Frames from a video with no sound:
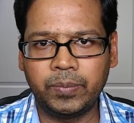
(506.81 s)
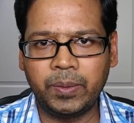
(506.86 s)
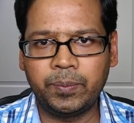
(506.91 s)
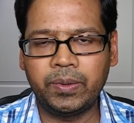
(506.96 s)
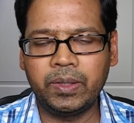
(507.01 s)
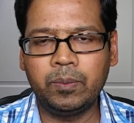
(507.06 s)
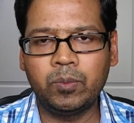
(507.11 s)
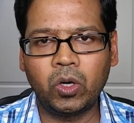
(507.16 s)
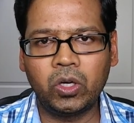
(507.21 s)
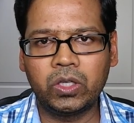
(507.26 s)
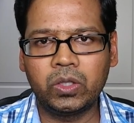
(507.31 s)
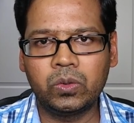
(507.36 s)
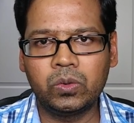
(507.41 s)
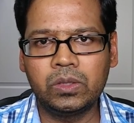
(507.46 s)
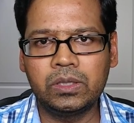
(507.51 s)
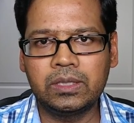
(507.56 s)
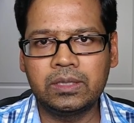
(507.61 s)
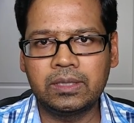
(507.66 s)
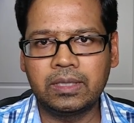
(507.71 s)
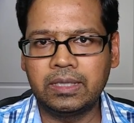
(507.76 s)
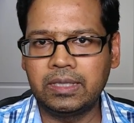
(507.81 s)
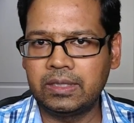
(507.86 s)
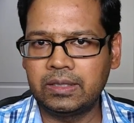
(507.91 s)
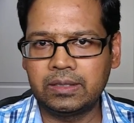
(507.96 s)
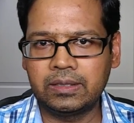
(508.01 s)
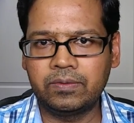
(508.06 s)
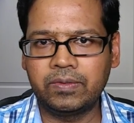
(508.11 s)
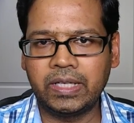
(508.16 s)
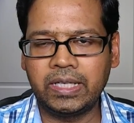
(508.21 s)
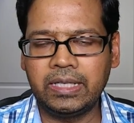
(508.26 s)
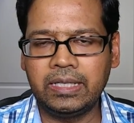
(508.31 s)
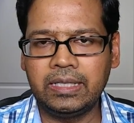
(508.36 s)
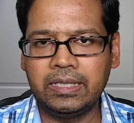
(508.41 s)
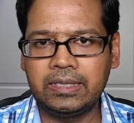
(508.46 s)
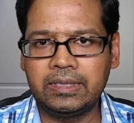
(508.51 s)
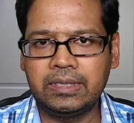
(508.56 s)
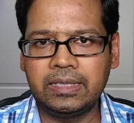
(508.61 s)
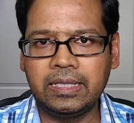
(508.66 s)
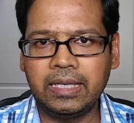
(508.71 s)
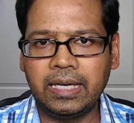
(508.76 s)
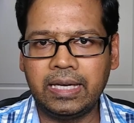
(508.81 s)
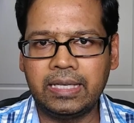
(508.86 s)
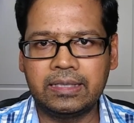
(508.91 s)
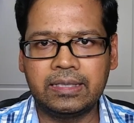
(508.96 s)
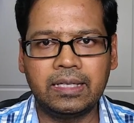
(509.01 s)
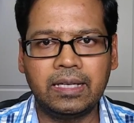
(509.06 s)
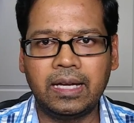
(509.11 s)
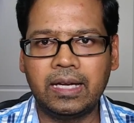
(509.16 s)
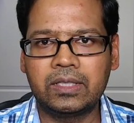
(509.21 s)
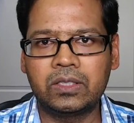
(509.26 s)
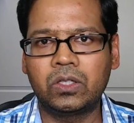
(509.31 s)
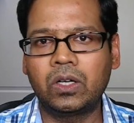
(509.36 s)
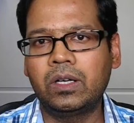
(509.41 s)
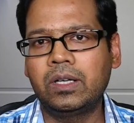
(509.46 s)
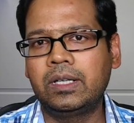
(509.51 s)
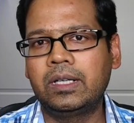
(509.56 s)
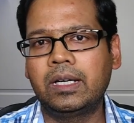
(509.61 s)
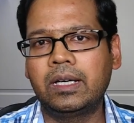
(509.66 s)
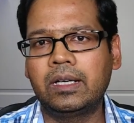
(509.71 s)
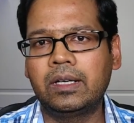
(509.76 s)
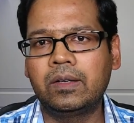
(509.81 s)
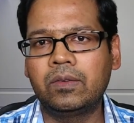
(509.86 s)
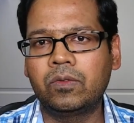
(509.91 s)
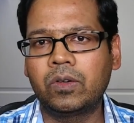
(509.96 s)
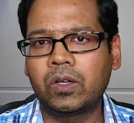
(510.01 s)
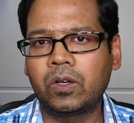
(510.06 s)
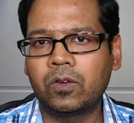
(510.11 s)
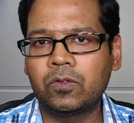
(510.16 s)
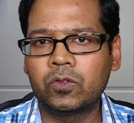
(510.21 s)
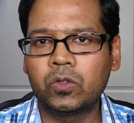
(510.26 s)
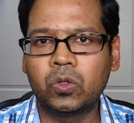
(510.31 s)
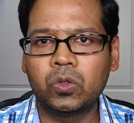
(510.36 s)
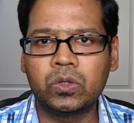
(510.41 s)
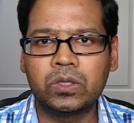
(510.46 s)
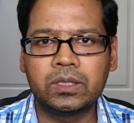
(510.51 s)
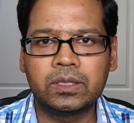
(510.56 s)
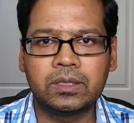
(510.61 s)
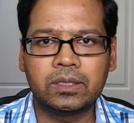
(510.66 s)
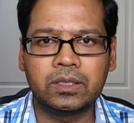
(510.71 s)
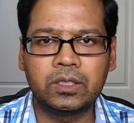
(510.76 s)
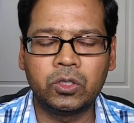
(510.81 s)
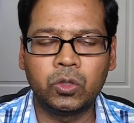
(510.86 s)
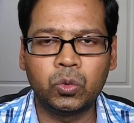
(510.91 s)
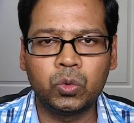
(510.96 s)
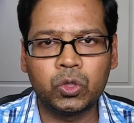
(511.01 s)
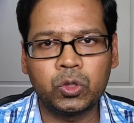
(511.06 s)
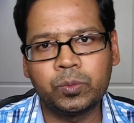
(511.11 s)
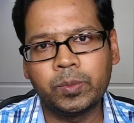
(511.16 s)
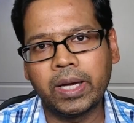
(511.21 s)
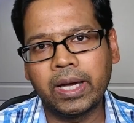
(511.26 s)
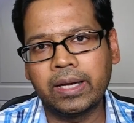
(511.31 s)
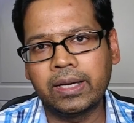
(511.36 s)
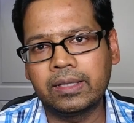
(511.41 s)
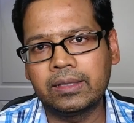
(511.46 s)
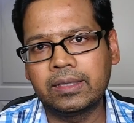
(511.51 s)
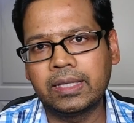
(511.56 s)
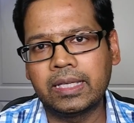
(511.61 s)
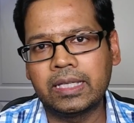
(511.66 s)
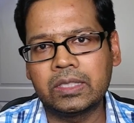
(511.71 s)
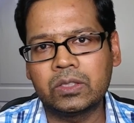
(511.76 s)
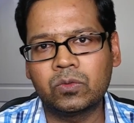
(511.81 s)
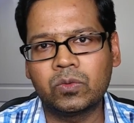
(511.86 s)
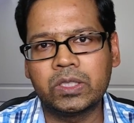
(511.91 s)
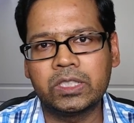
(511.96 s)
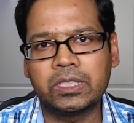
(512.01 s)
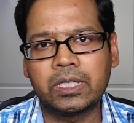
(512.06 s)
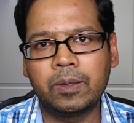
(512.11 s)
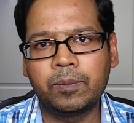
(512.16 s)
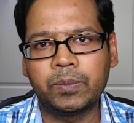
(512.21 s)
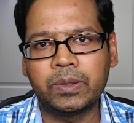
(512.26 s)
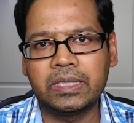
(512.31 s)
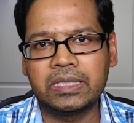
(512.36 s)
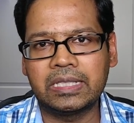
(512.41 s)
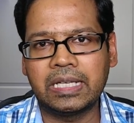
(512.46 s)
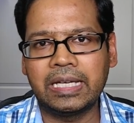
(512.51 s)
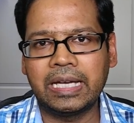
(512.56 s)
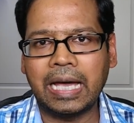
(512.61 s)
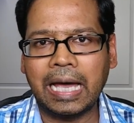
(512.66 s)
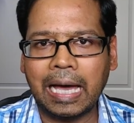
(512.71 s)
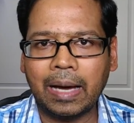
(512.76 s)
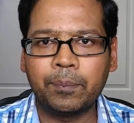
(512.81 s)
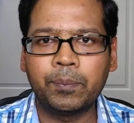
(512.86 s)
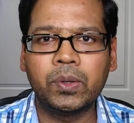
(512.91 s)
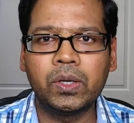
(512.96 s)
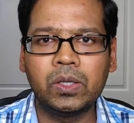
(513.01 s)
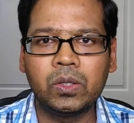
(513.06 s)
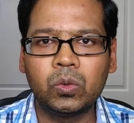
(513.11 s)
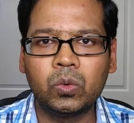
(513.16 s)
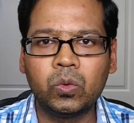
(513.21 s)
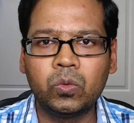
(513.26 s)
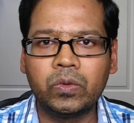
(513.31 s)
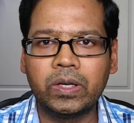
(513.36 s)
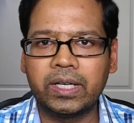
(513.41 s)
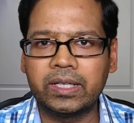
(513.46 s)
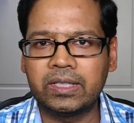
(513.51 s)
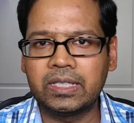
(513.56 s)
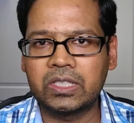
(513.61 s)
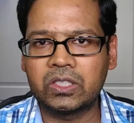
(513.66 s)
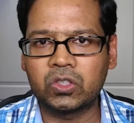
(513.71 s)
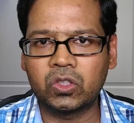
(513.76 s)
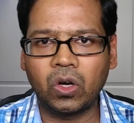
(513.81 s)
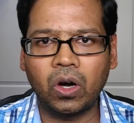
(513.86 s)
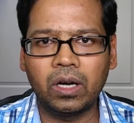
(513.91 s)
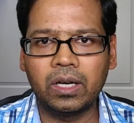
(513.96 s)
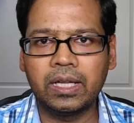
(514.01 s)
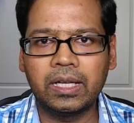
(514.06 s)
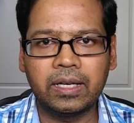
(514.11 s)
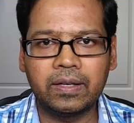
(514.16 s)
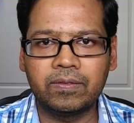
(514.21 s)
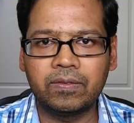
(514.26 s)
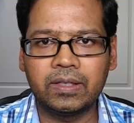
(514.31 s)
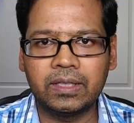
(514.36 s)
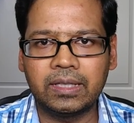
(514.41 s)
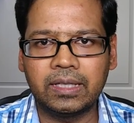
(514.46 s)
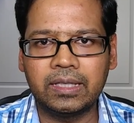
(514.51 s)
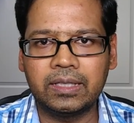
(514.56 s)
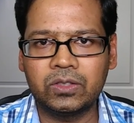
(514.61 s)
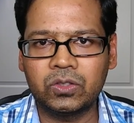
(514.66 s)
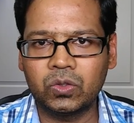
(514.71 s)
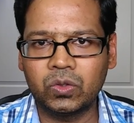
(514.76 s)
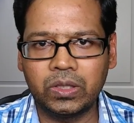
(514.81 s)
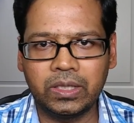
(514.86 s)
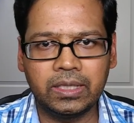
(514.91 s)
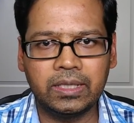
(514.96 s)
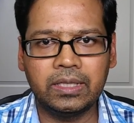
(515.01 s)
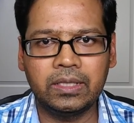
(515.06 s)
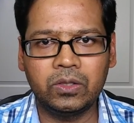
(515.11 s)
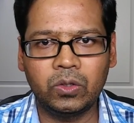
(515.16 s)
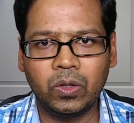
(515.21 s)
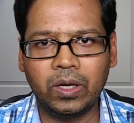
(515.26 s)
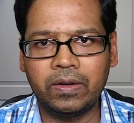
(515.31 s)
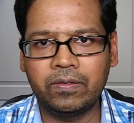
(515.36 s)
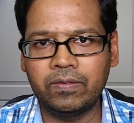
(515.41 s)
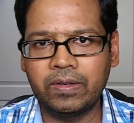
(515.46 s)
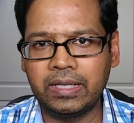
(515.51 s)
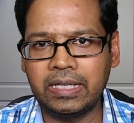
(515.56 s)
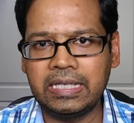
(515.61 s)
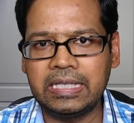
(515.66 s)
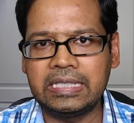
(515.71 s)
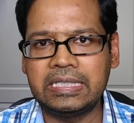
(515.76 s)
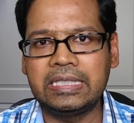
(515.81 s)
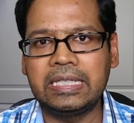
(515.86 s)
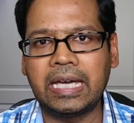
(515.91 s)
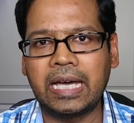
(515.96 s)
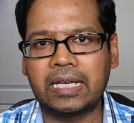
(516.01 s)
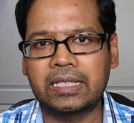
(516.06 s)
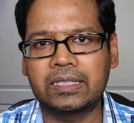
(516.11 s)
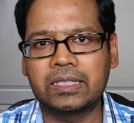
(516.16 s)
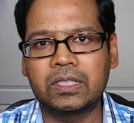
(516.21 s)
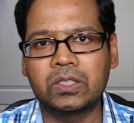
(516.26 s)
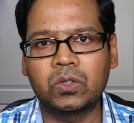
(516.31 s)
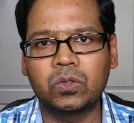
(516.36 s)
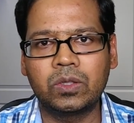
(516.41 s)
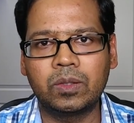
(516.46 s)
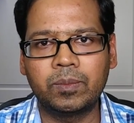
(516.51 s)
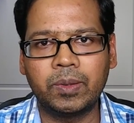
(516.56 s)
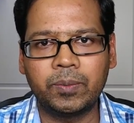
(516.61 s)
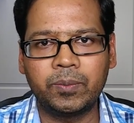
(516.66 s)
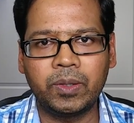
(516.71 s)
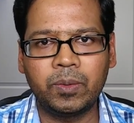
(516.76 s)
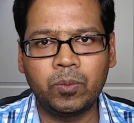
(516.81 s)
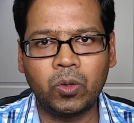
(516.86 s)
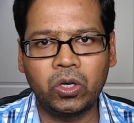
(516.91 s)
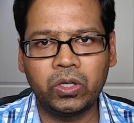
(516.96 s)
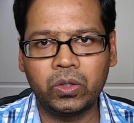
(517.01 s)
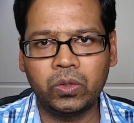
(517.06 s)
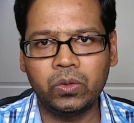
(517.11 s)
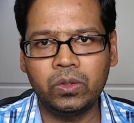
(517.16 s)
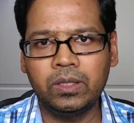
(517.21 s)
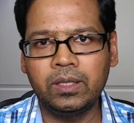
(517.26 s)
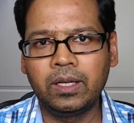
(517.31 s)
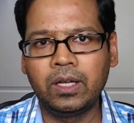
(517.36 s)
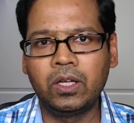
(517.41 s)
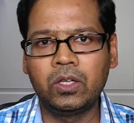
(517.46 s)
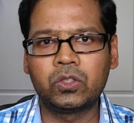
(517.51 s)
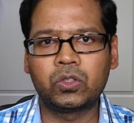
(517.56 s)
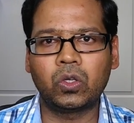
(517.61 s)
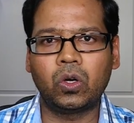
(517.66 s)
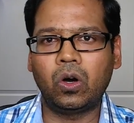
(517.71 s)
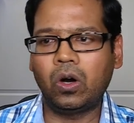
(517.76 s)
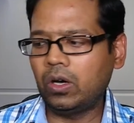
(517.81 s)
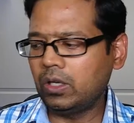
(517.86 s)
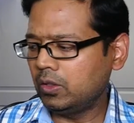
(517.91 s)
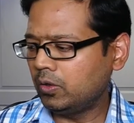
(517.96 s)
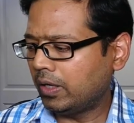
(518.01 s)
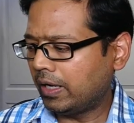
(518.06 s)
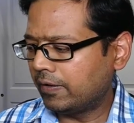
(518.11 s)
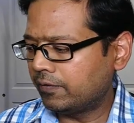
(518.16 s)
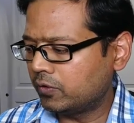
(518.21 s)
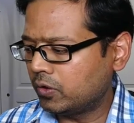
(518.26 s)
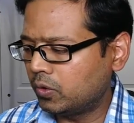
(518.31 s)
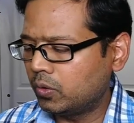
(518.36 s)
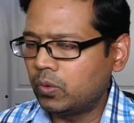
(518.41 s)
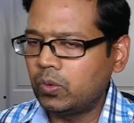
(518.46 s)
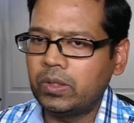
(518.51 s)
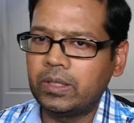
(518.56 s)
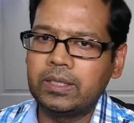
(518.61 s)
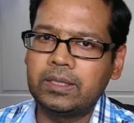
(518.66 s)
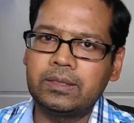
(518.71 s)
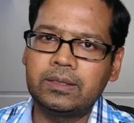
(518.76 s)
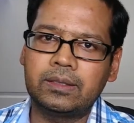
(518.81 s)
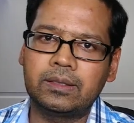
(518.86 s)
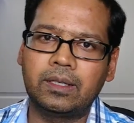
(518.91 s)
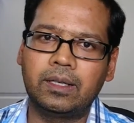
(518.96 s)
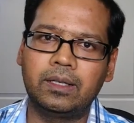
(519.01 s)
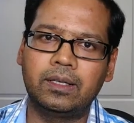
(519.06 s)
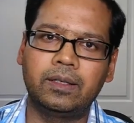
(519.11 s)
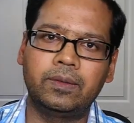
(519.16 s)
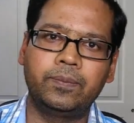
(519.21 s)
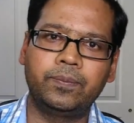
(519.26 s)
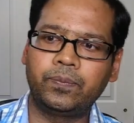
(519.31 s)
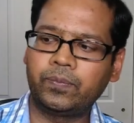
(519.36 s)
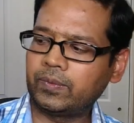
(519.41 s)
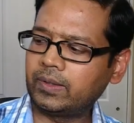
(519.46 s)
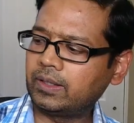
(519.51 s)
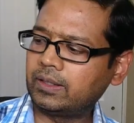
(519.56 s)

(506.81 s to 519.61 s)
memory modules is very easy. Acer has not done one of those uh, douchebag things which companies like Apple do where they solder everything. So here you have very easy access to the memory module. So all you have to do is is um,